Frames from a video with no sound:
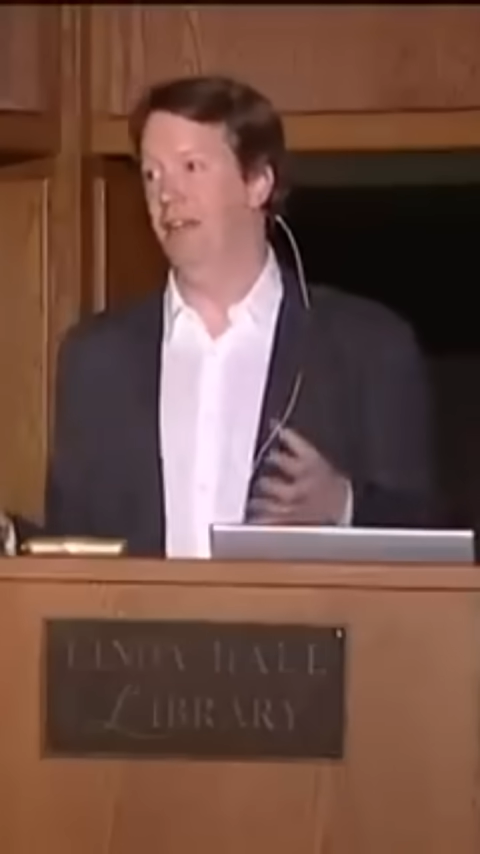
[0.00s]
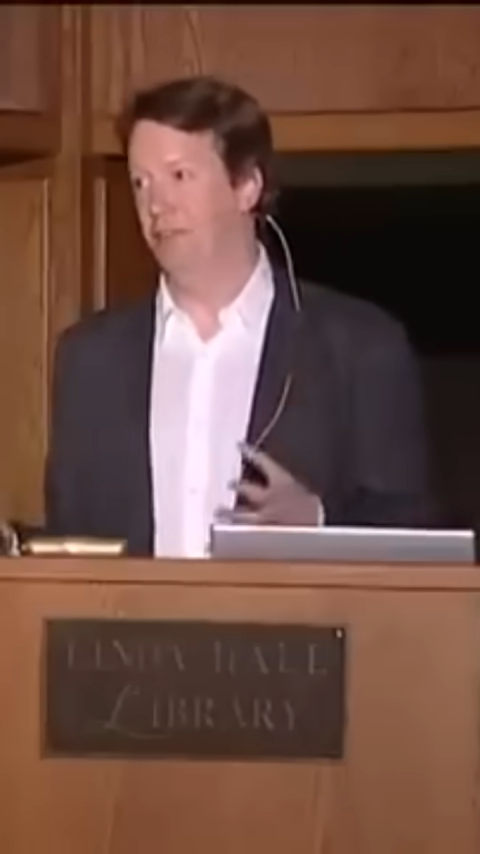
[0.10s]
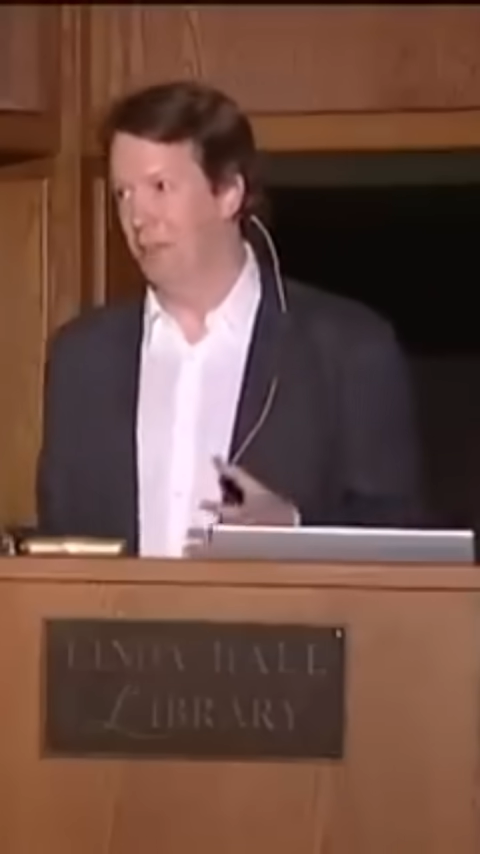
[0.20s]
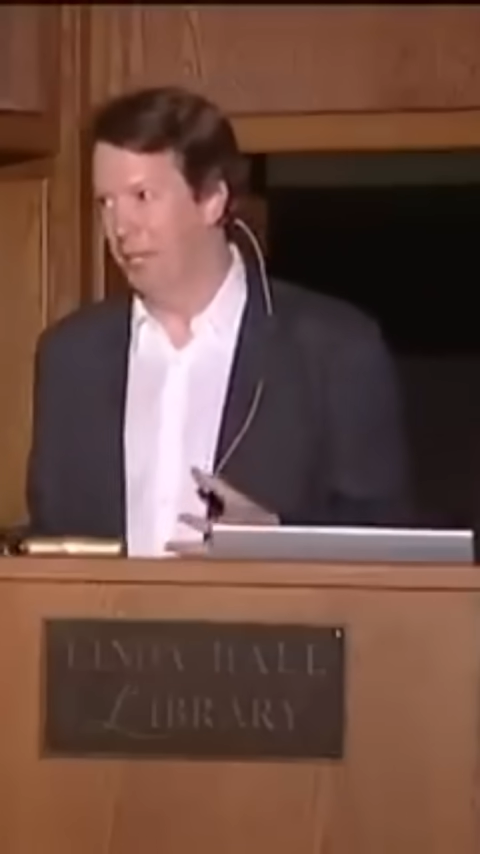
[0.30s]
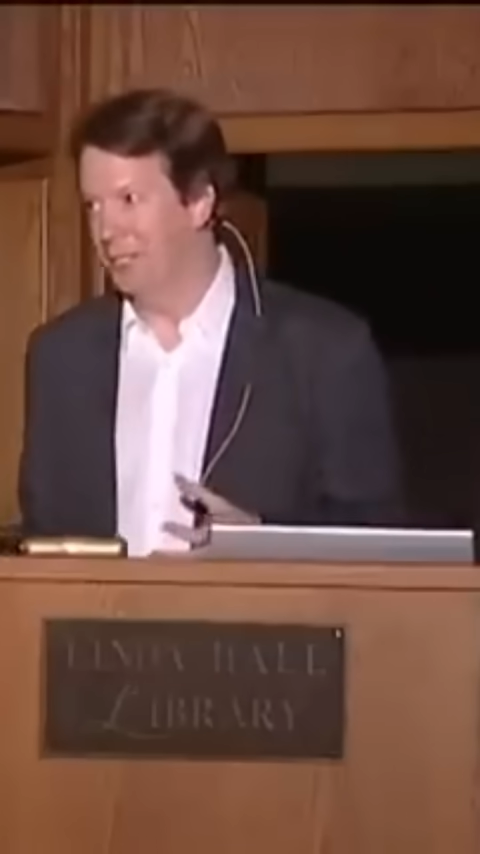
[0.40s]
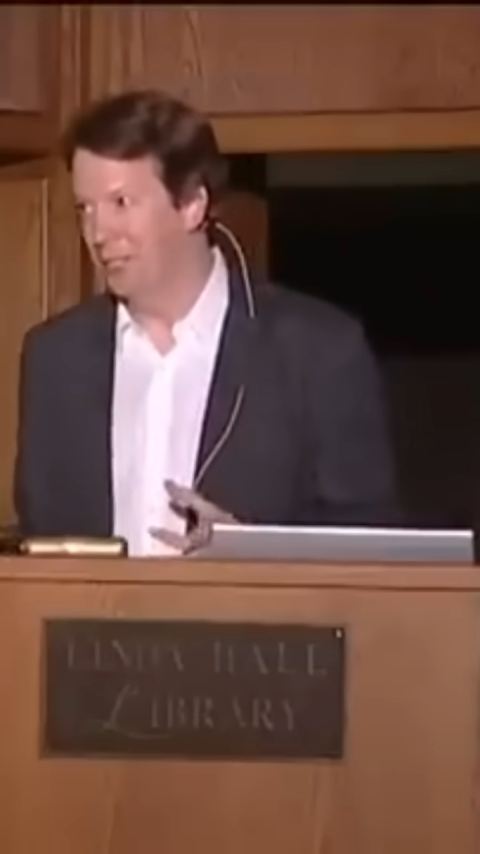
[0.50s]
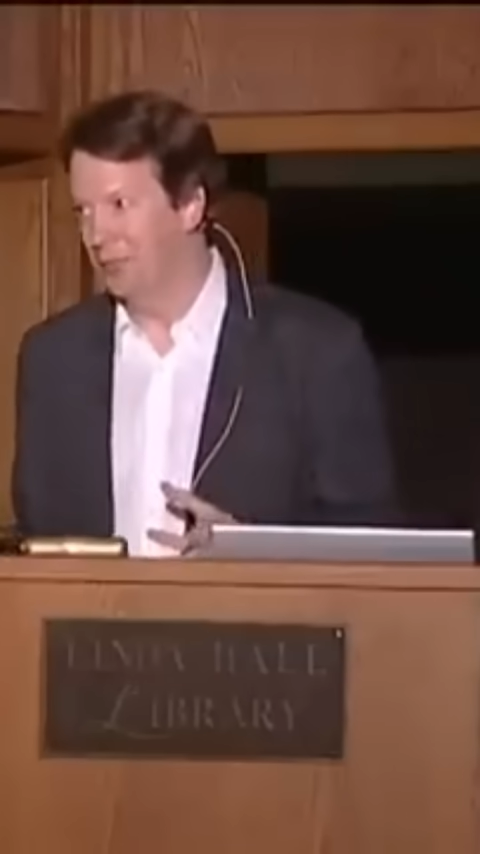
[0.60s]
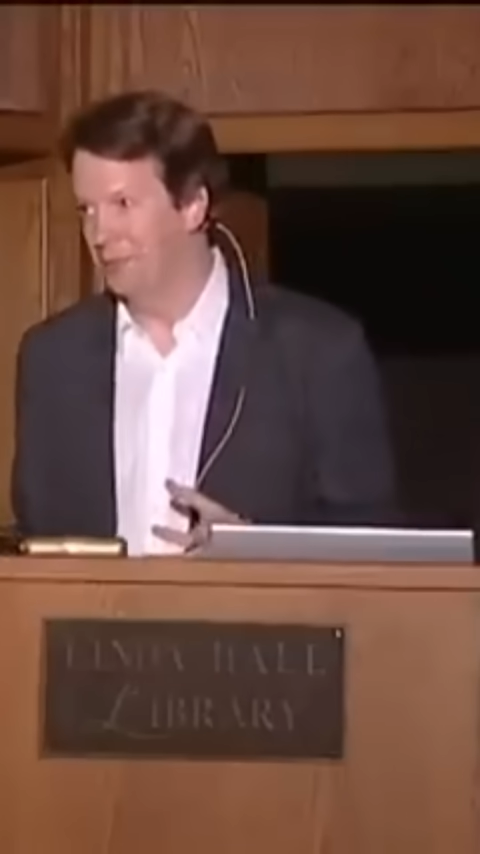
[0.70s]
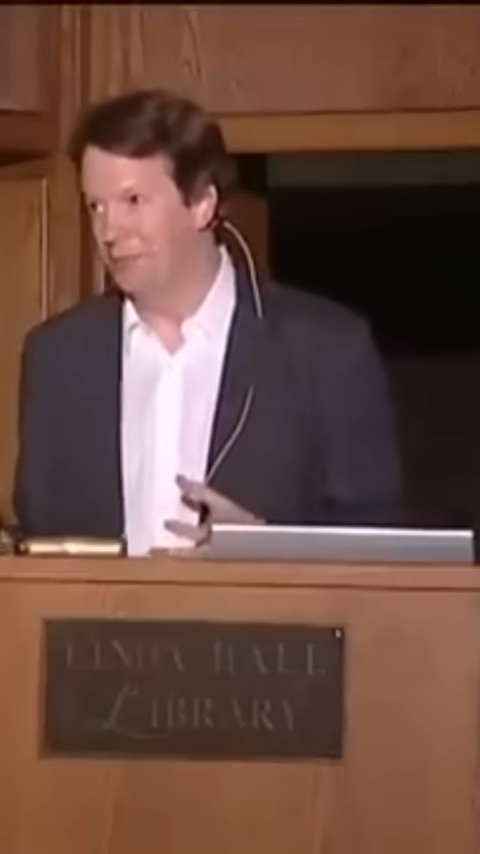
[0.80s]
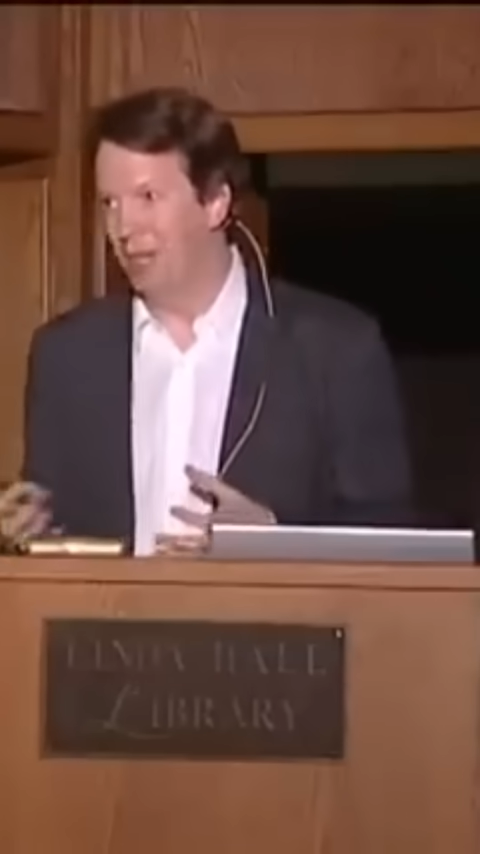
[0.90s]
information
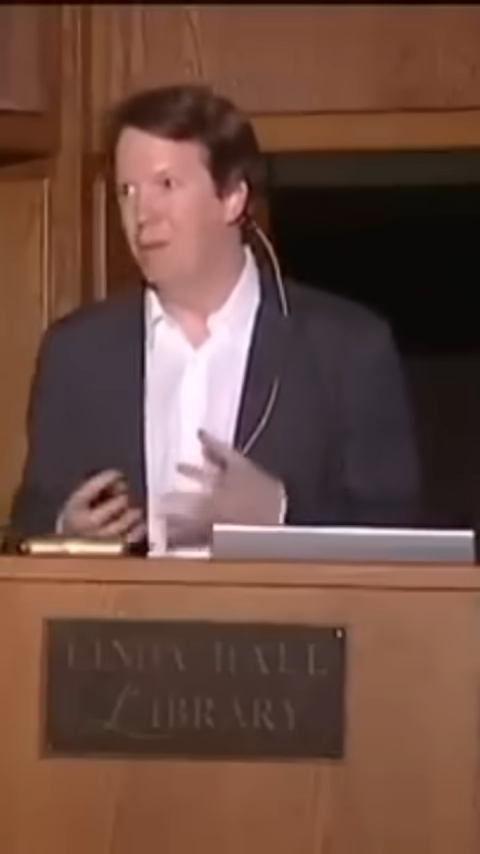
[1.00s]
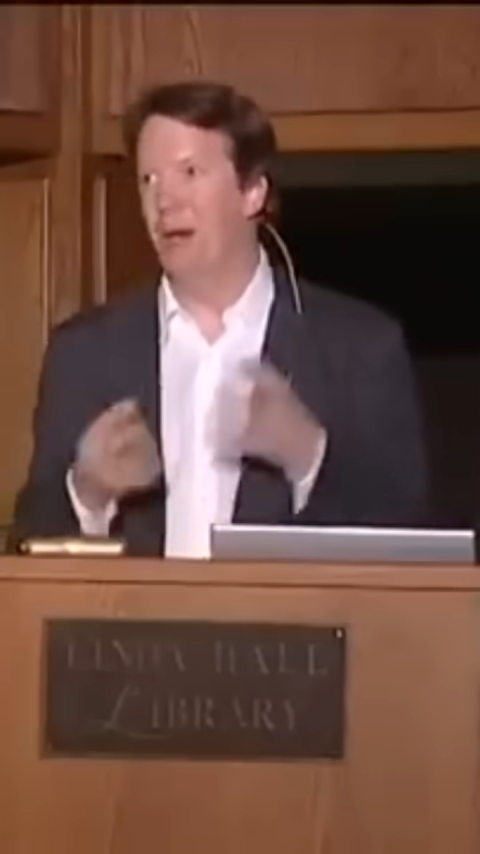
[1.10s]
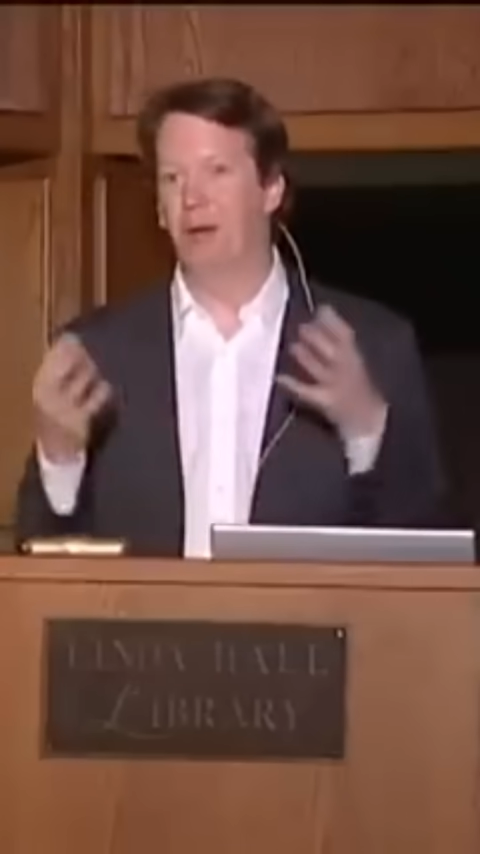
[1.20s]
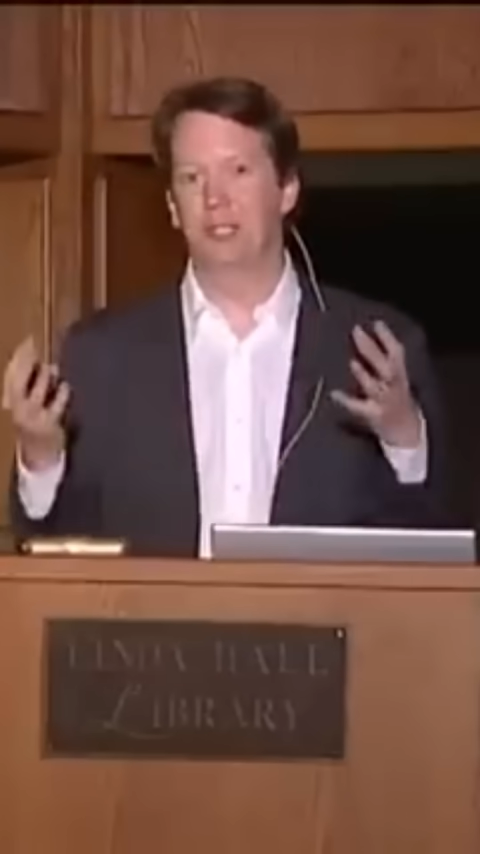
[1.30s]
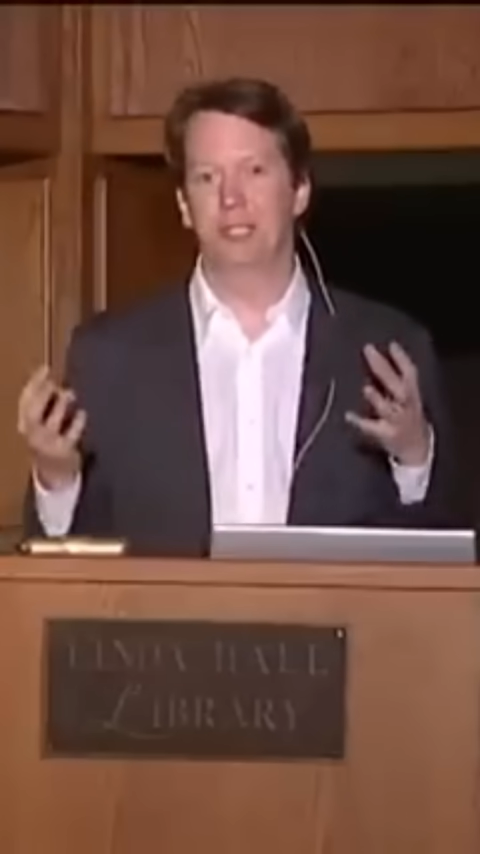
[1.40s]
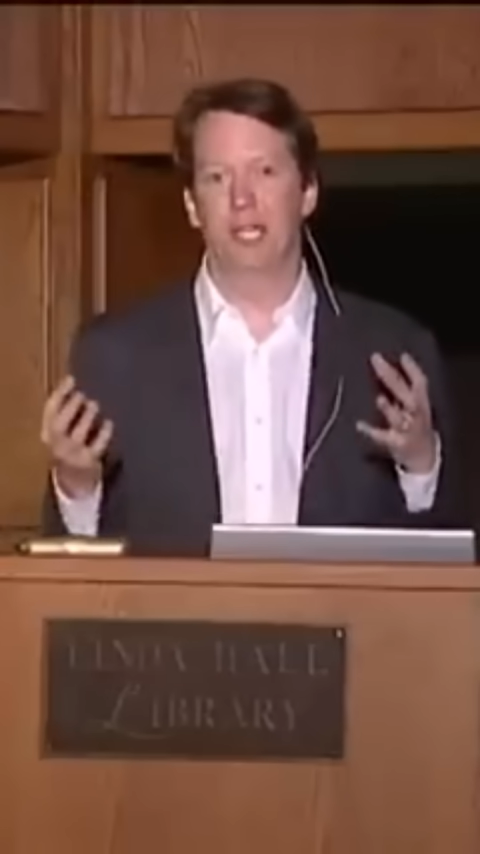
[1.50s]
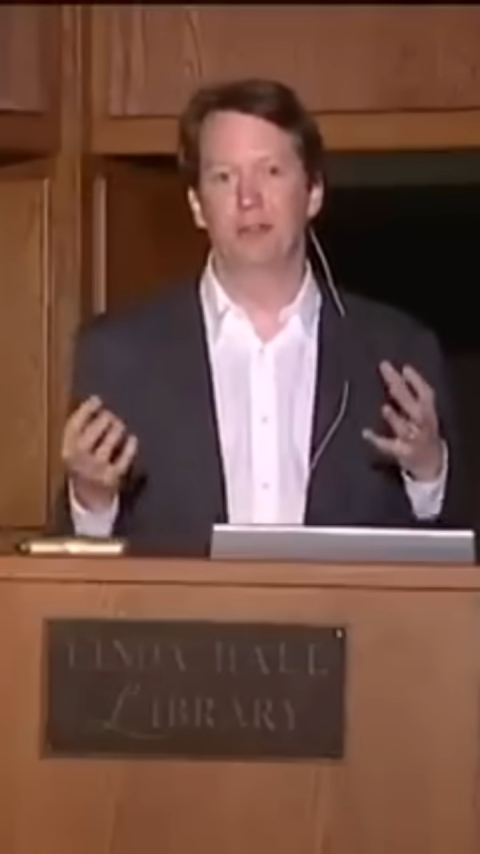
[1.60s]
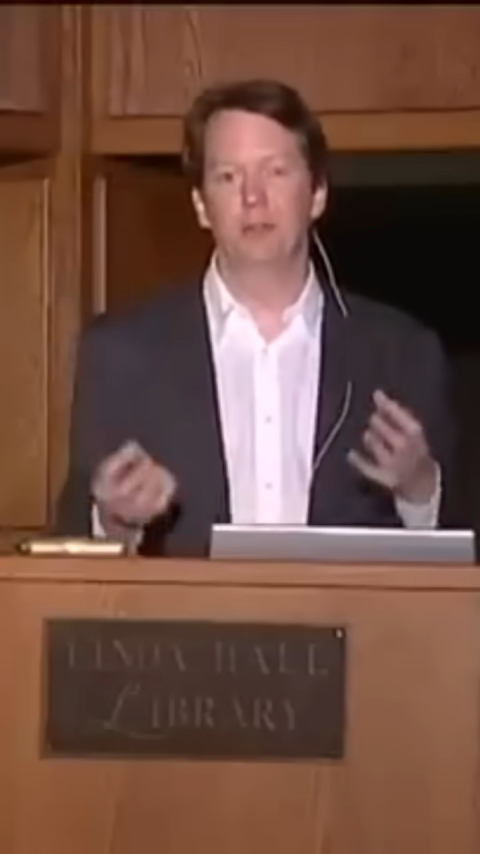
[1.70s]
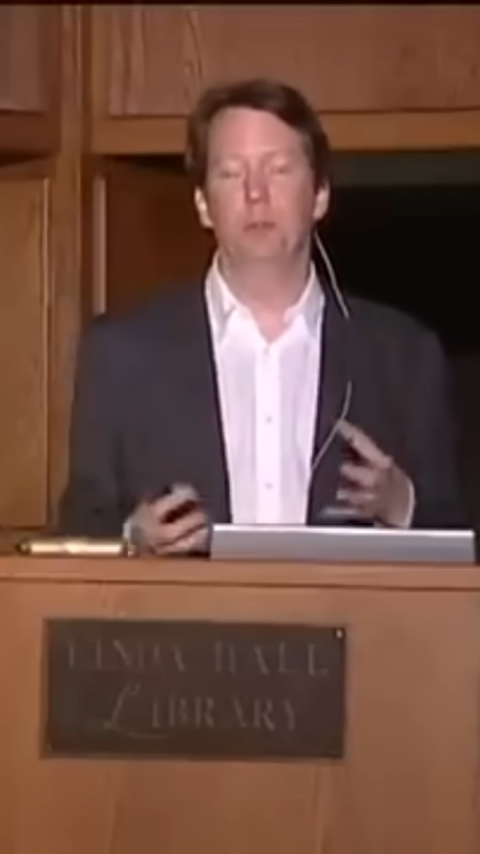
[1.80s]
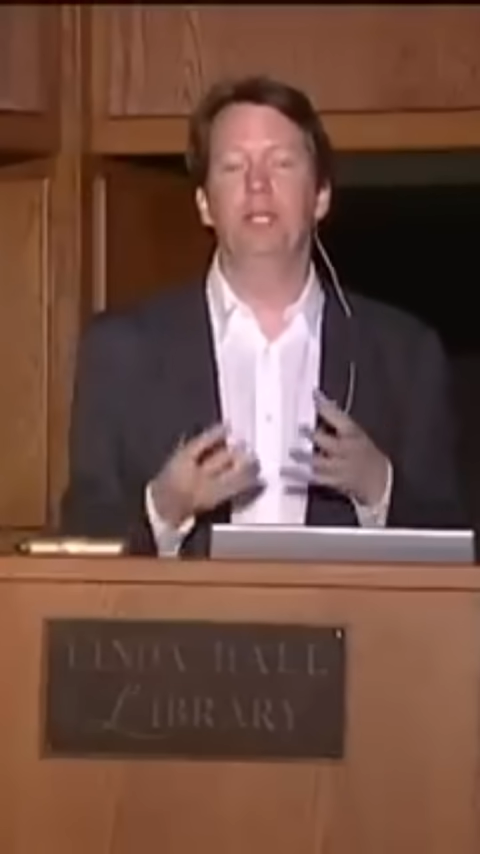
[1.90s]
about ourselves.